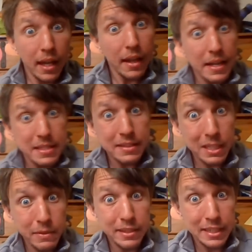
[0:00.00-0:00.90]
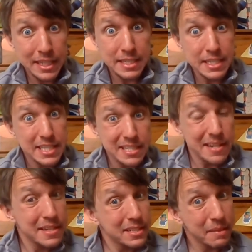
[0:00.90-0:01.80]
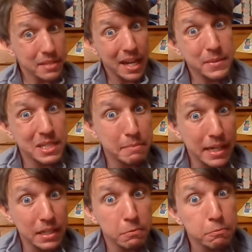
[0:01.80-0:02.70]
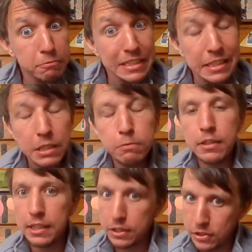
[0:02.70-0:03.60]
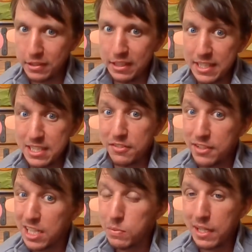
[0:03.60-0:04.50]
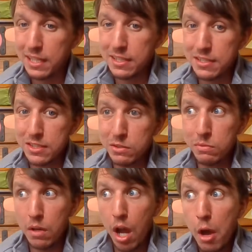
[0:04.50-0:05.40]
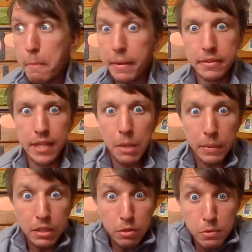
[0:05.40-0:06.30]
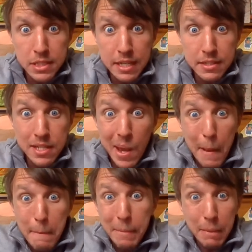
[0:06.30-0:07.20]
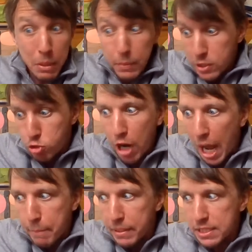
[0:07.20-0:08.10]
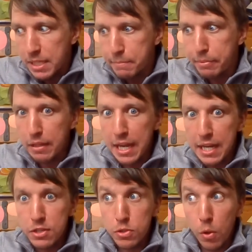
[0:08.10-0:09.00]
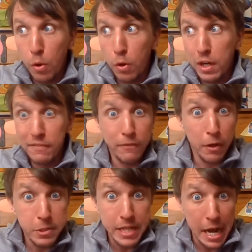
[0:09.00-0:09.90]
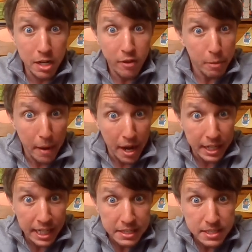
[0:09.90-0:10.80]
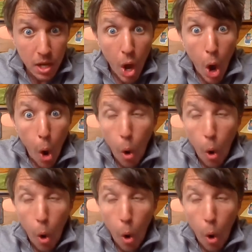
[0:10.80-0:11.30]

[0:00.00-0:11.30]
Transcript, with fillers: Yeah, that's the thing with lists. Sometimes we make a really, really good list of things we need to do, but then we lose it. Maybe we drop it someplace, or it falls out of our pockets,